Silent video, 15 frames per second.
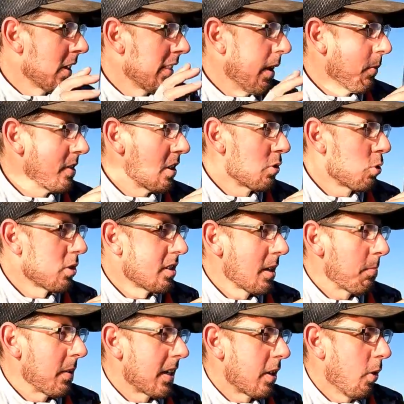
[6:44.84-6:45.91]
That was
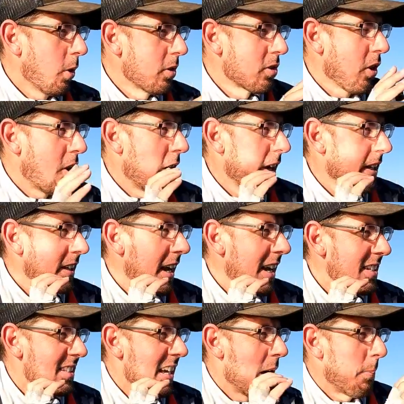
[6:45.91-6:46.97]
interesting because I
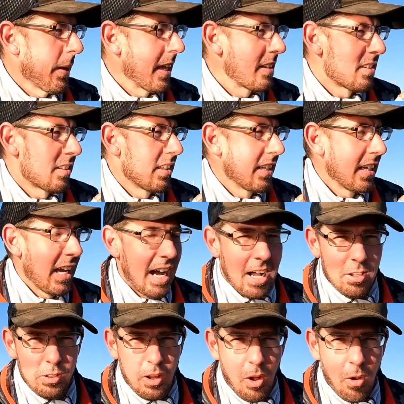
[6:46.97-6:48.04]
cast up against the
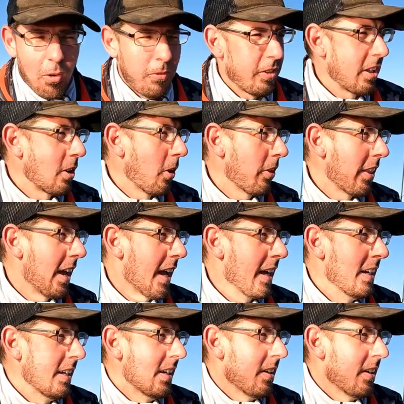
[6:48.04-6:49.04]
hull of the yacht there,